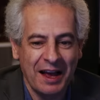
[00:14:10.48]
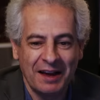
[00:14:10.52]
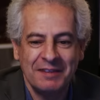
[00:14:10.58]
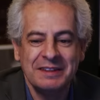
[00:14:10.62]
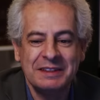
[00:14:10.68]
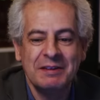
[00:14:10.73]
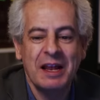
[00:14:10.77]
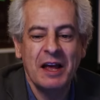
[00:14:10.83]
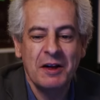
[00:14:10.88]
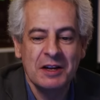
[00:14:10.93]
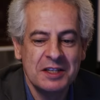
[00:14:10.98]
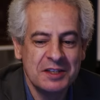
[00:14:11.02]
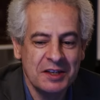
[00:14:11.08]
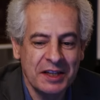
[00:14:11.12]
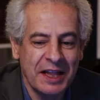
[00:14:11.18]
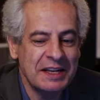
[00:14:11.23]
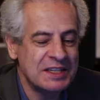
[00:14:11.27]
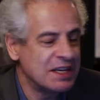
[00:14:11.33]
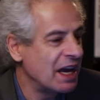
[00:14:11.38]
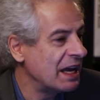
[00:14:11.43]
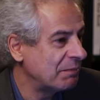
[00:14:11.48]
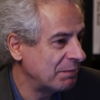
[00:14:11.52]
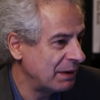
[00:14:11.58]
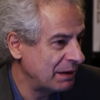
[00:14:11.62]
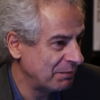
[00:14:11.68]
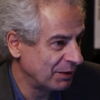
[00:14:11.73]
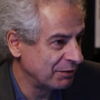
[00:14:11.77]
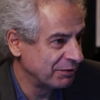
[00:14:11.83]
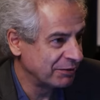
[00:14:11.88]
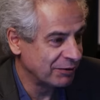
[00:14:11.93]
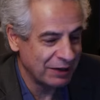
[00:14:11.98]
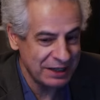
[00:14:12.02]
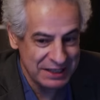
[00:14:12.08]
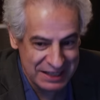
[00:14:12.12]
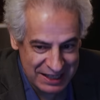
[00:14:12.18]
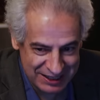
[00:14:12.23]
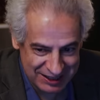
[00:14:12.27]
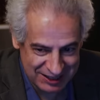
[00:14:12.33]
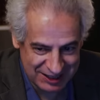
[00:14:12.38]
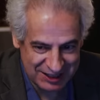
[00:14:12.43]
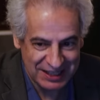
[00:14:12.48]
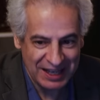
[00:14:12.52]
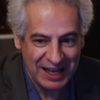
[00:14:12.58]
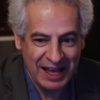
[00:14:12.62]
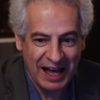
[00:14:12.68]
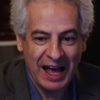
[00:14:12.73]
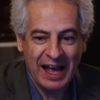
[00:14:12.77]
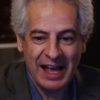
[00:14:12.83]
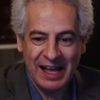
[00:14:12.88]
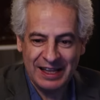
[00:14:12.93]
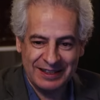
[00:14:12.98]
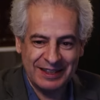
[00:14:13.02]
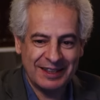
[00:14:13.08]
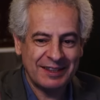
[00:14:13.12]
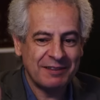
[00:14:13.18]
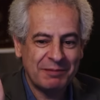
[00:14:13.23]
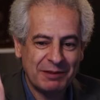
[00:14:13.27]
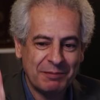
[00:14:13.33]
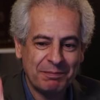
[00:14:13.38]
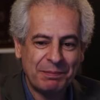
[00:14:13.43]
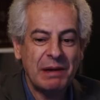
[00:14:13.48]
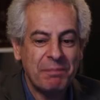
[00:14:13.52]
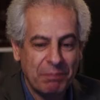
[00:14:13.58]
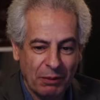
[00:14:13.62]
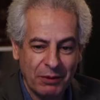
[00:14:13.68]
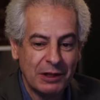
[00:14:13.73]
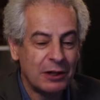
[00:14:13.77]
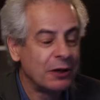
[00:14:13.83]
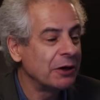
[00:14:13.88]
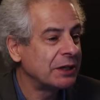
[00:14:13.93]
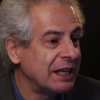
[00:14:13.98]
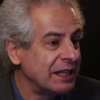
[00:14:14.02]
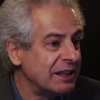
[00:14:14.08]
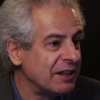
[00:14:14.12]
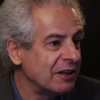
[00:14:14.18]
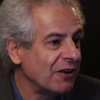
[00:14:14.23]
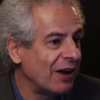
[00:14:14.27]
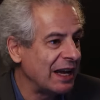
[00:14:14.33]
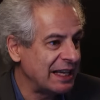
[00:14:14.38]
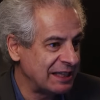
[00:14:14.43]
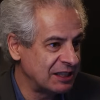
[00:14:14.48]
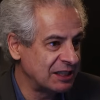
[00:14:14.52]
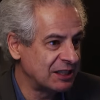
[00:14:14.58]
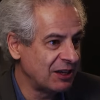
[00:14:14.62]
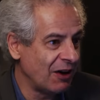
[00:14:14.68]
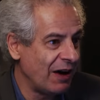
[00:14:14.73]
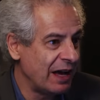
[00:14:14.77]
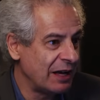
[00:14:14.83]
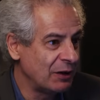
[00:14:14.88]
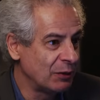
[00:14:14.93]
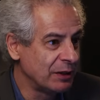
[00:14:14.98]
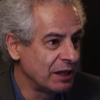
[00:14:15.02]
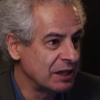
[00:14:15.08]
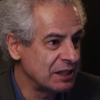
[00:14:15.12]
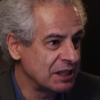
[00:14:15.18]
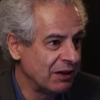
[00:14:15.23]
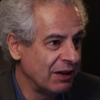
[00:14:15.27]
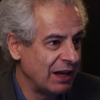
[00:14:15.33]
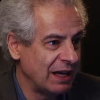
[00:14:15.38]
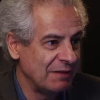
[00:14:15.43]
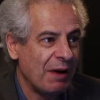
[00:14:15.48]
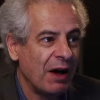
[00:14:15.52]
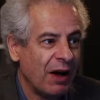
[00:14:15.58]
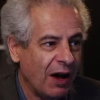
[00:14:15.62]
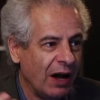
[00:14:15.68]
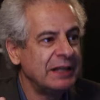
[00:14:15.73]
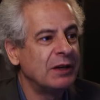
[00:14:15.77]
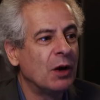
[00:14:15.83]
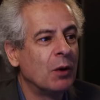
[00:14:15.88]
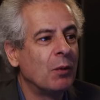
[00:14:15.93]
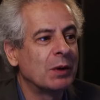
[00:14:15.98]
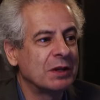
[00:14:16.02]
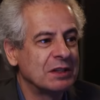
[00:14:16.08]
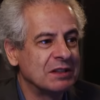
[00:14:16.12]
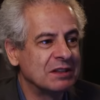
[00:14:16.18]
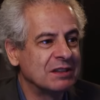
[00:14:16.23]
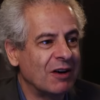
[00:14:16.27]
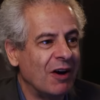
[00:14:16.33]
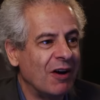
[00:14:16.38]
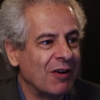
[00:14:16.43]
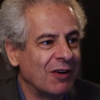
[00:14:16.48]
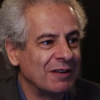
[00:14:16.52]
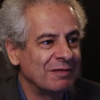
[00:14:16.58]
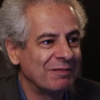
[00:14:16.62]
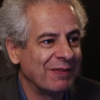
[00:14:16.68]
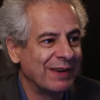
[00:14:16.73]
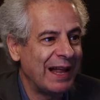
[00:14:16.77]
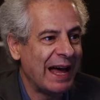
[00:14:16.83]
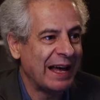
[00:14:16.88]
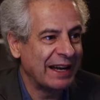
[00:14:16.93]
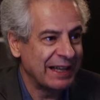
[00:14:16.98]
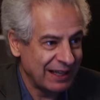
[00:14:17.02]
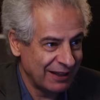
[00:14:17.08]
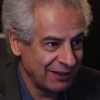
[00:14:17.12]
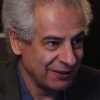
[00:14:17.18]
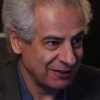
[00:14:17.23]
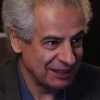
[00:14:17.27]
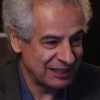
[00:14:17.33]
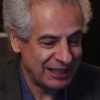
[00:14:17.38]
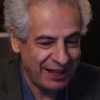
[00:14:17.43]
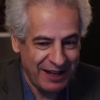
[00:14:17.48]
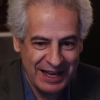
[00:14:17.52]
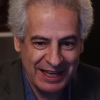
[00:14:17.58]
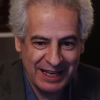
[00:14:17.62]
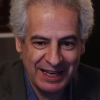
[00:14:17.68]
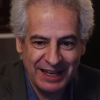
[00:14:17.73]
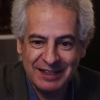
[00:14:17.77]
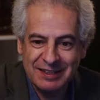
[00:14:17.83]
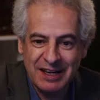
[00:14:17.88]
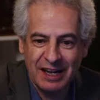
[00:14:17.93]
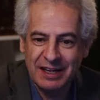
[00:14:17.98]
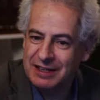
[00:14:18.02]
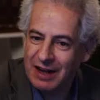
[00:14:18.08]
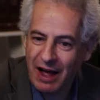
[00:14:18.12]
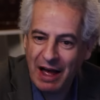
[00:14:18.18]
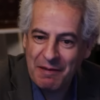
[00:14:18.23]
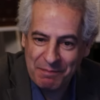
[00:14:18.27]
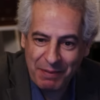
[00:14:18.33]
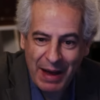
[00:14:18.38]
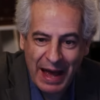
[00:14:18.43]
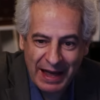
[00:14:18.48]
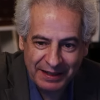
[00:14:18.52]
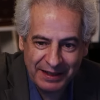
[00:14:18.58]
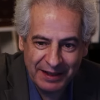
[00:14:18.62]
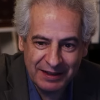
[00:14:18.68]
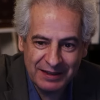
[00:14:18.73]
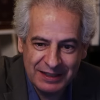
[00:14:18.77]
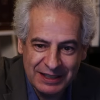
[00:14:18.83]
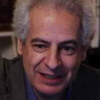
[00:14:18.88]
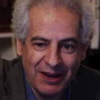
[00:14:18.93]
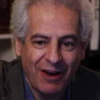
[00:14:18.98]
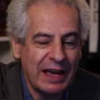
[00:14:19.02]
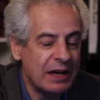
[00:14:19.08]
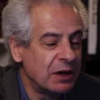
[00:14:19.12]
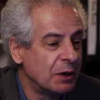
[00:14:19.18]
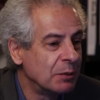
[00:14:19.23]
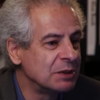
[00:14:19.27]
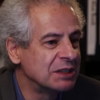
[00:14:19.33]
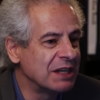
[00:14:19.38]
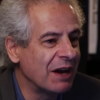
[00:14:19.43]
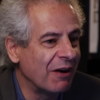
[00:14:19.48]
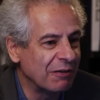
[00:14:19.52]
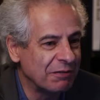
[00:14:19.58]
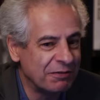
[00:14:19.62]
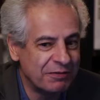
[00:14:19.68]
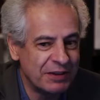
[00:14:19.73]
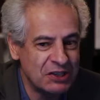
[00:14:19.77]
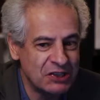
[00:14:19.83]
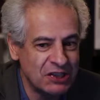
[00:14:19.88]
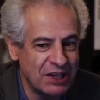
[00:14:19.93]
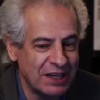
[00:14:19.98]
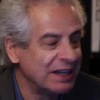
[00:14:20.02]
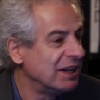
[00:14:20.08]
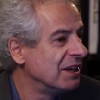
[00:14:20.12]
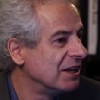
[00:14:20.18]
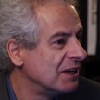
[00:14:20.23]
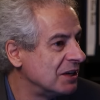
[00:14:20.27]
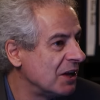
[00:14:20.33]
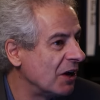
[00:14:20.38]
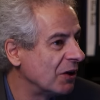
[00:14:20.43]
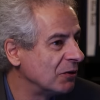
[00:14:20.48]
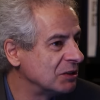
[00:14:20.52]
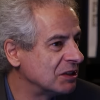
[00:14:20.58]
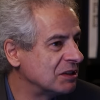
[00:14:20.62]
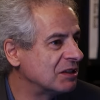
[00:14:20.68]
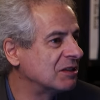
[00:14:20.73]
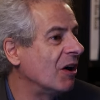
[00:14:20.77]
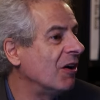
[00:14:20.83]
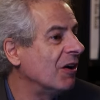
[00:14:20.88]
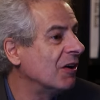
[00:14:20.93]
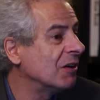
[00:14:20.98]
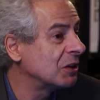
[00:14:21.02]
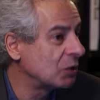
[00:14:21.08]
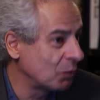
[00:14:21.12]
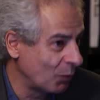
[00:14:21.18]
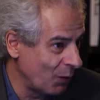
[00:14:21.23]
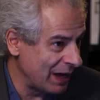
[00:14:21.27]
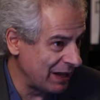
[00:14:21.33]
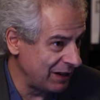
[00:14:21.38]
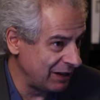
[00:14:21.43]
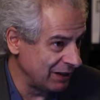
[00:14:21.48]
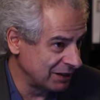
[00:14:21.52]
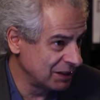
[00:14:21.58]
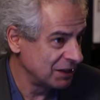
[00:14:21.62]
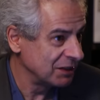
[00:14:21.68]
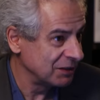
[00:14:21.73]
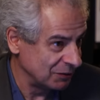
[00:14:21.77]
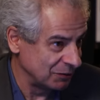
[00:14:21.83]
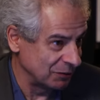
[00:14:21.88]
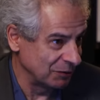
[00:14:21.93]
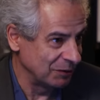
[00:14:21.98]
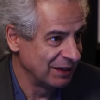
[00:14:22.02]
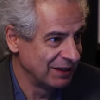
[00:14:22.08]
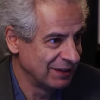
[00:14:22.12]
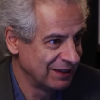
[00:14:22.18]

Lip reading: I mean, do they take people for idiots? People look in the night sky all the time. I know what a star and planet looks like, and I bet the guy who was out fishing knows darned well, too.